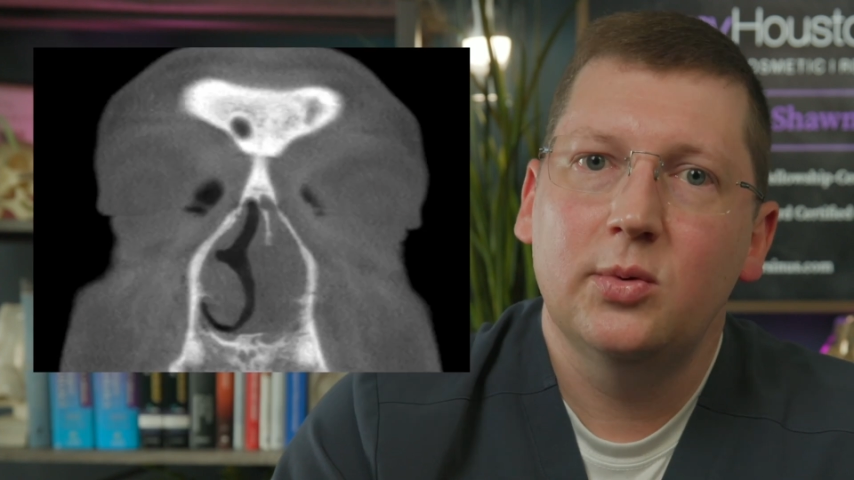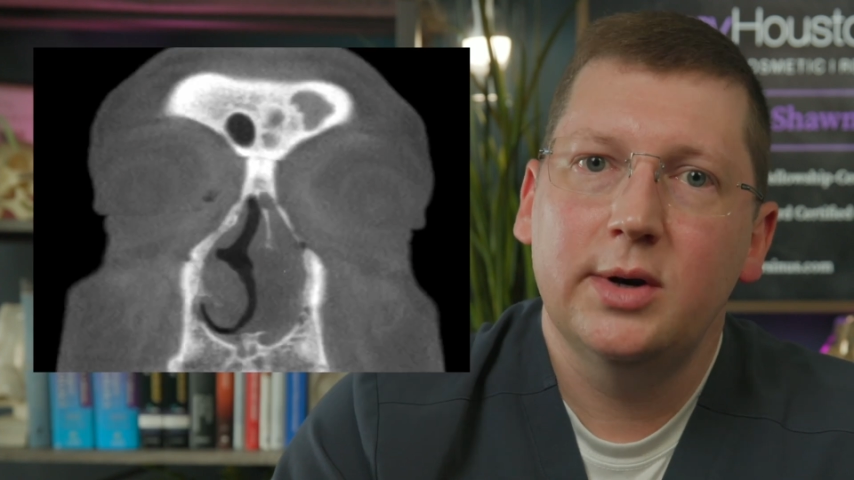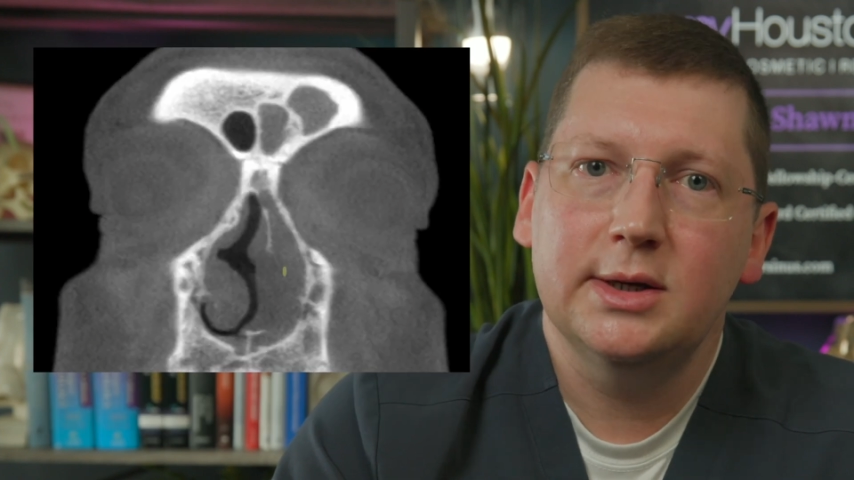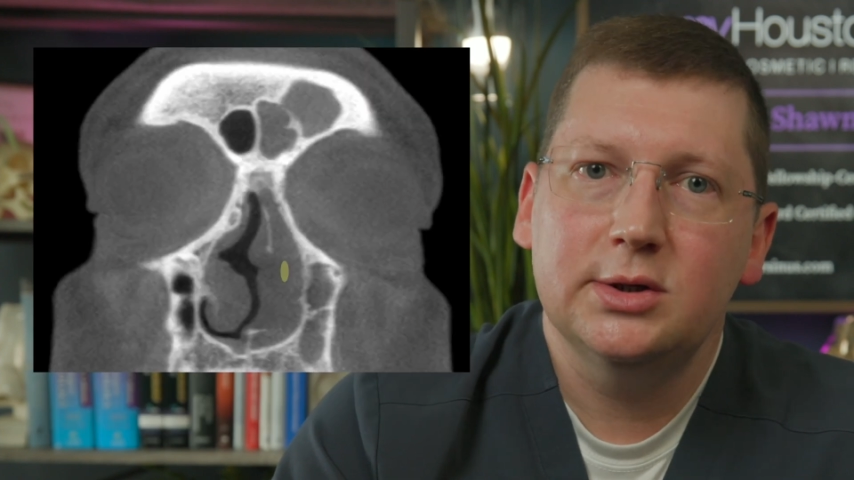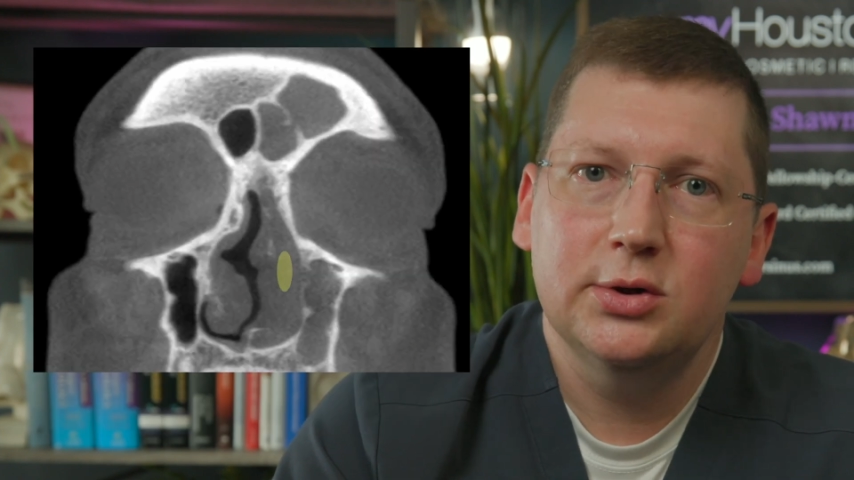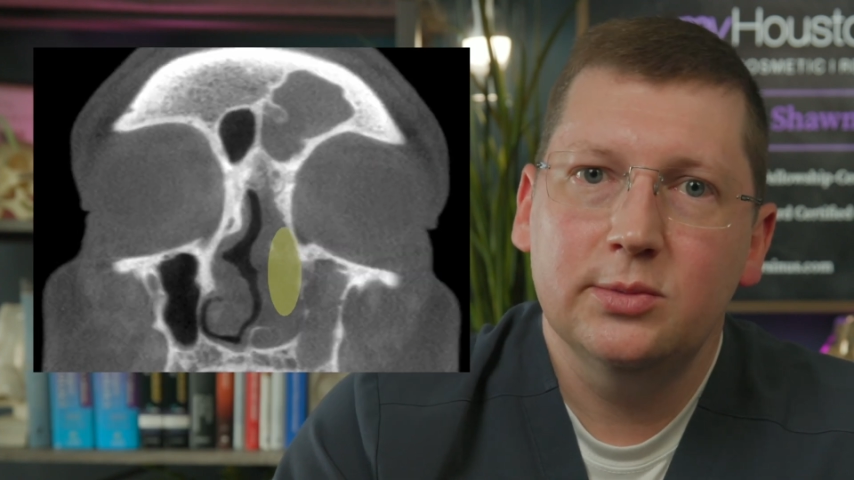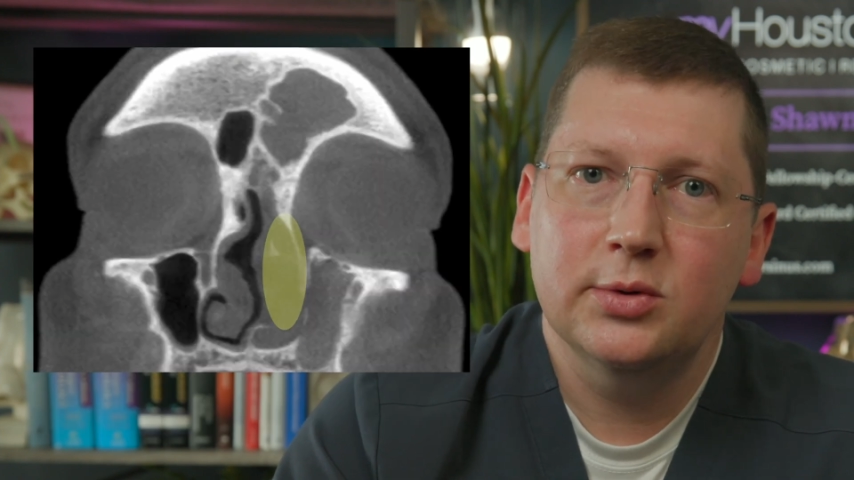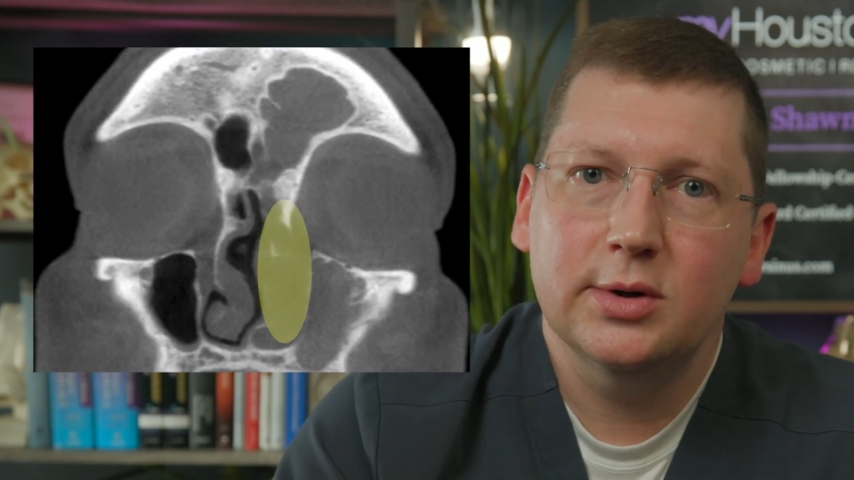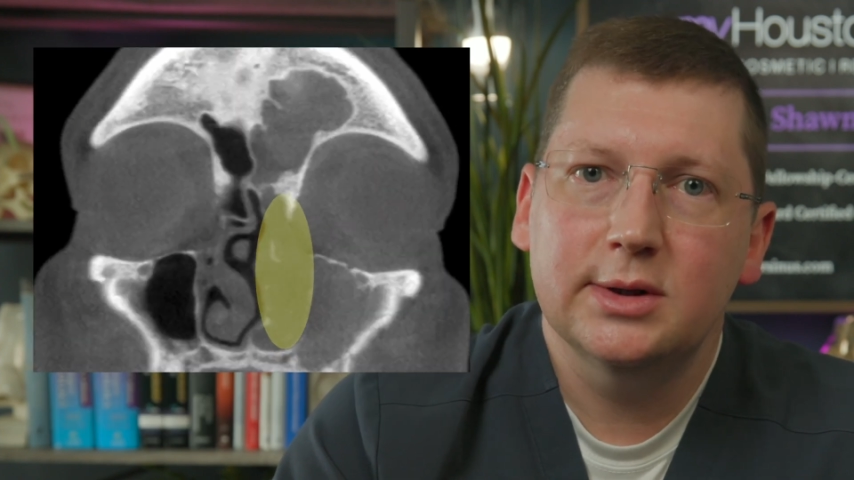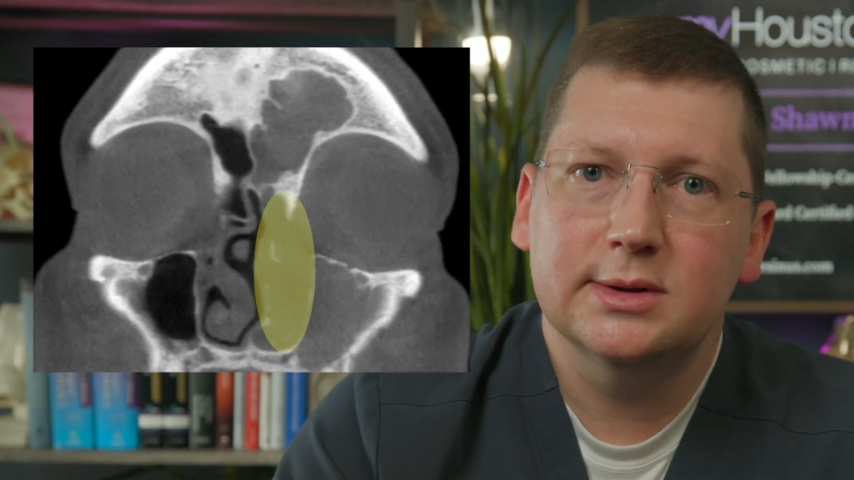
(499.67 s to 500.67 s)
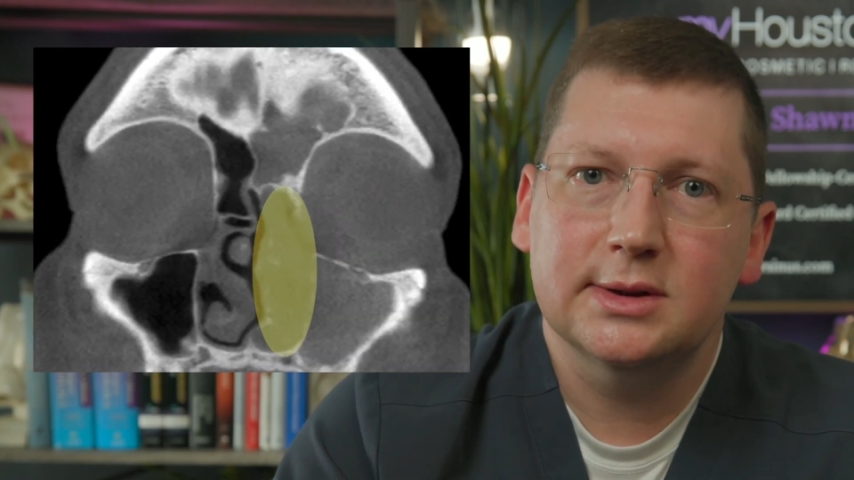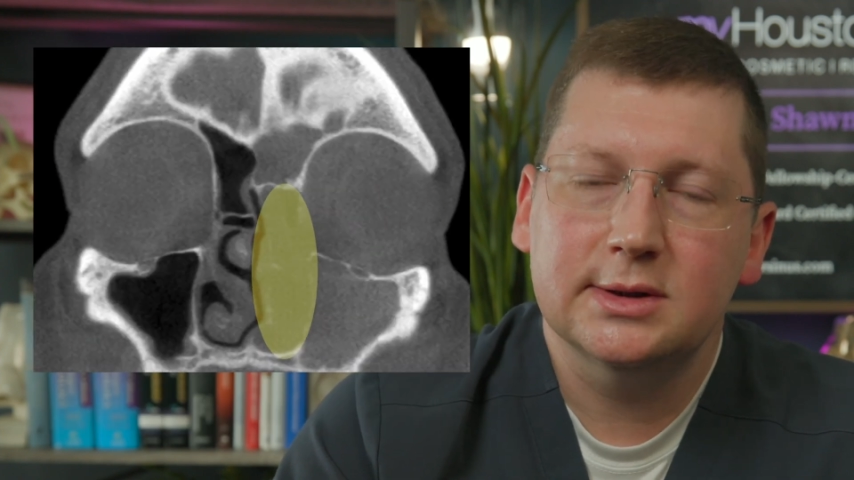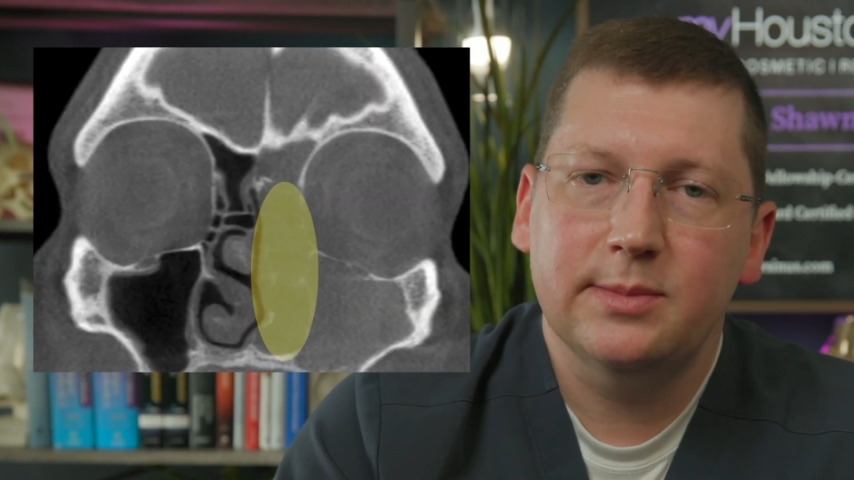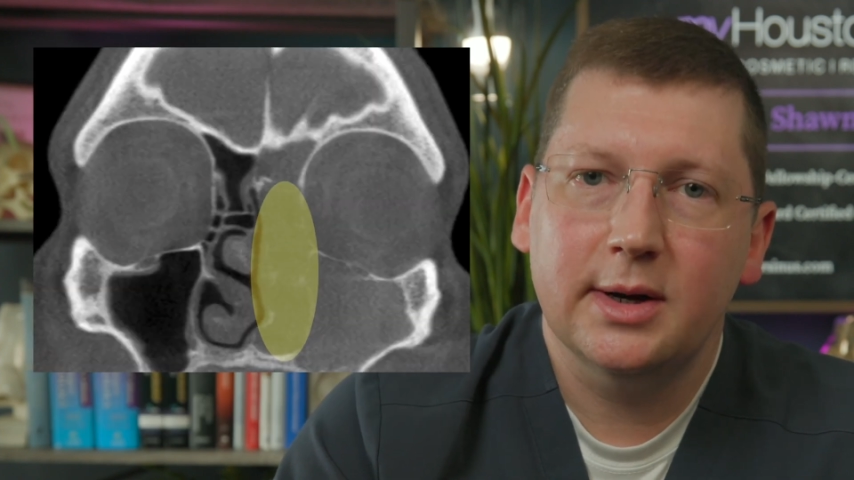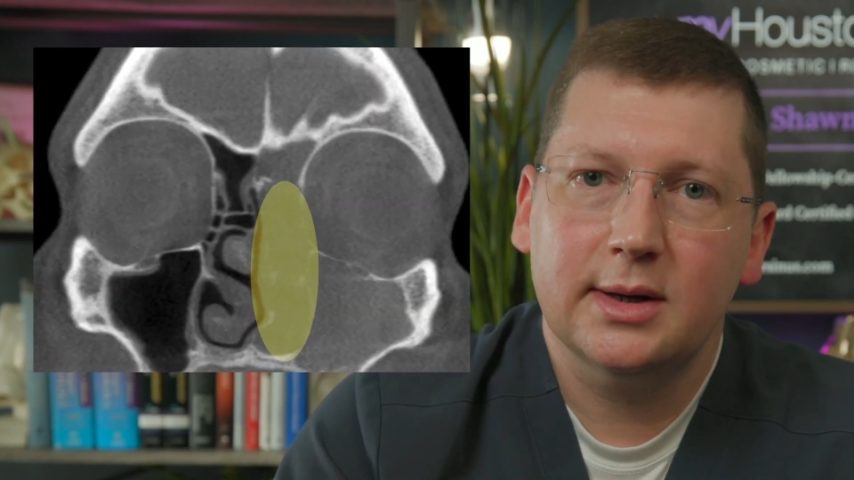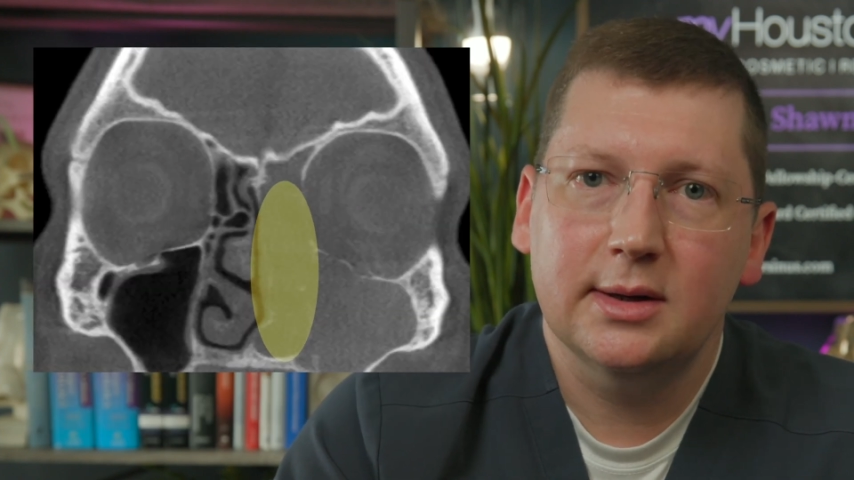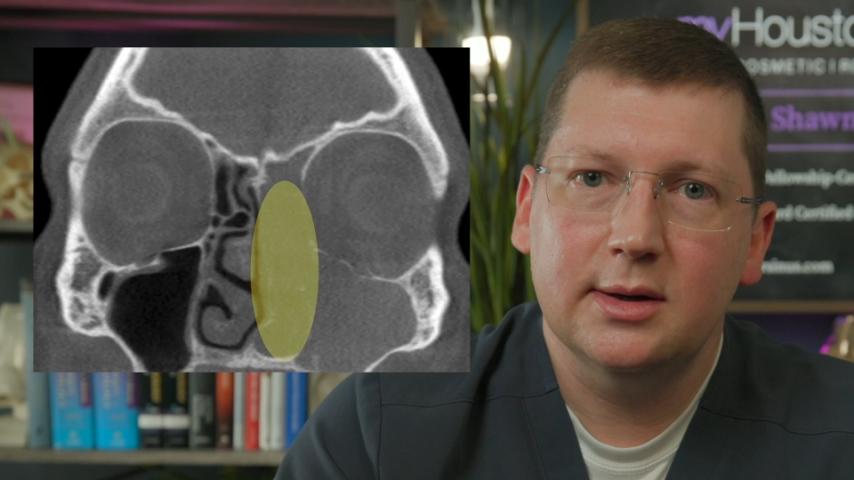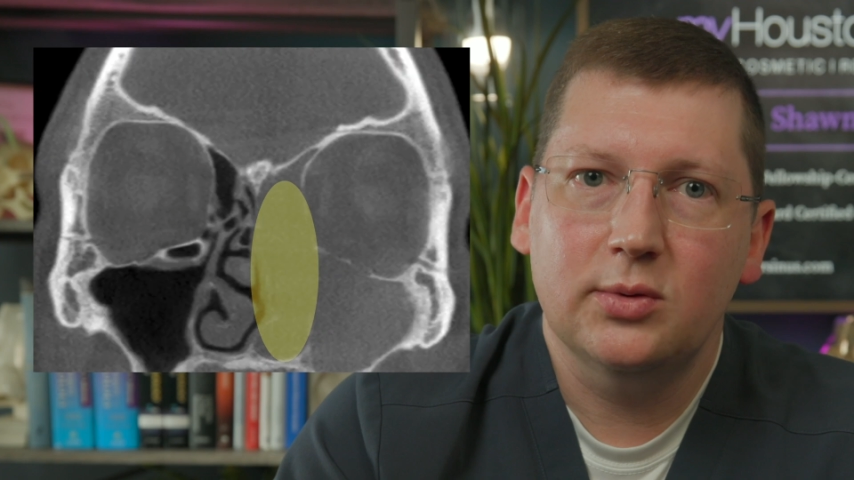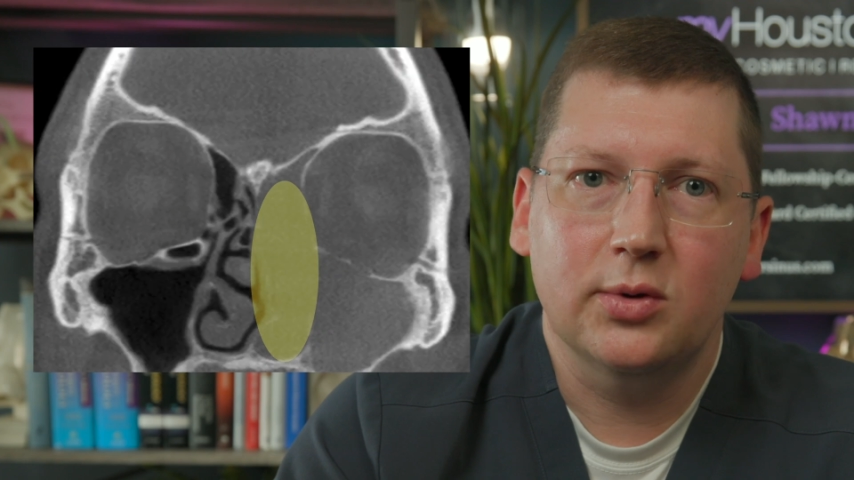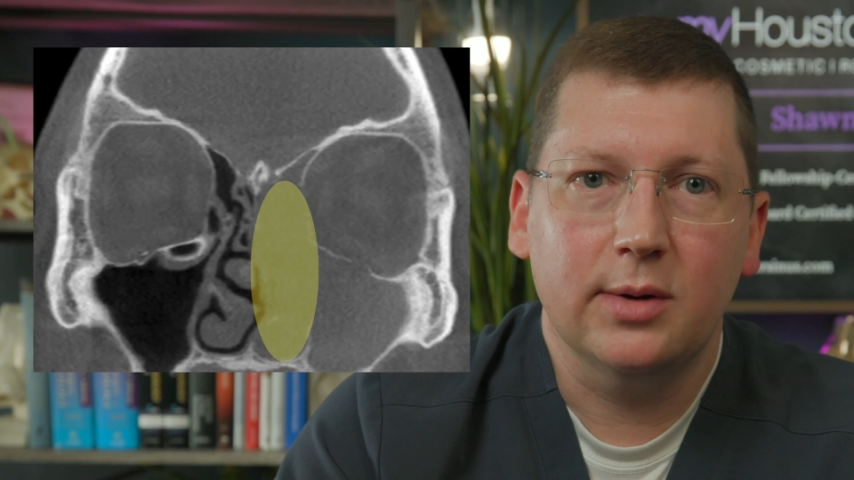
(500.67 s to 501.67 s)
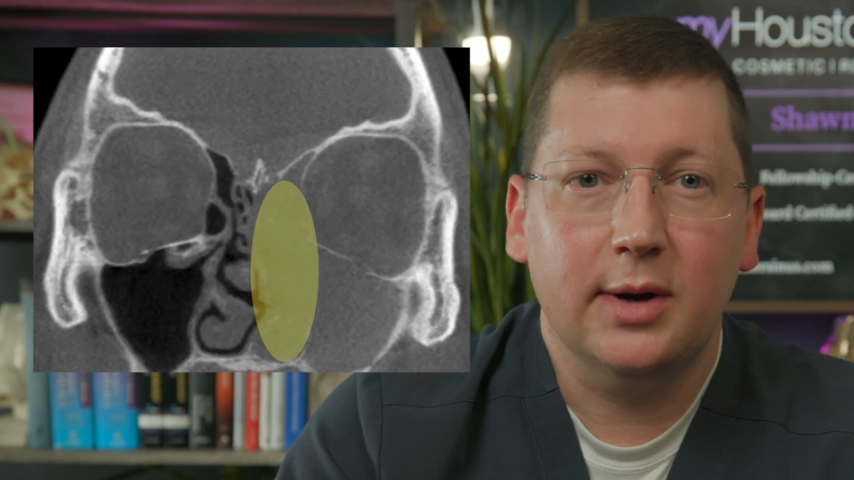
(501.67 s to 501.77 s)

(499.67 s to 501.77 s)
when a tumor is suspected or a